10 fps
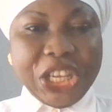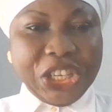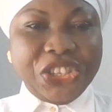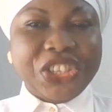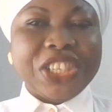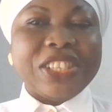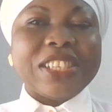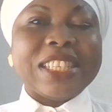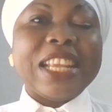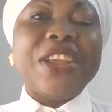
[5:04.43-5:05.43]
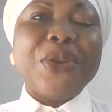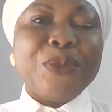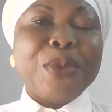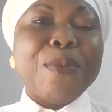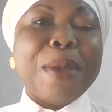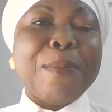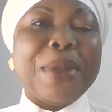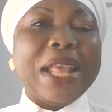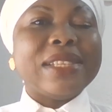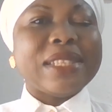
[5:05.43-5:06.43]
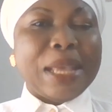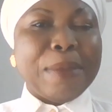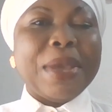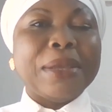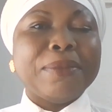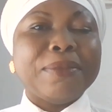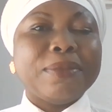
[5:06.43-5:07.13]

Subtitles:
in Jesus' name. Remain blessed. Amen.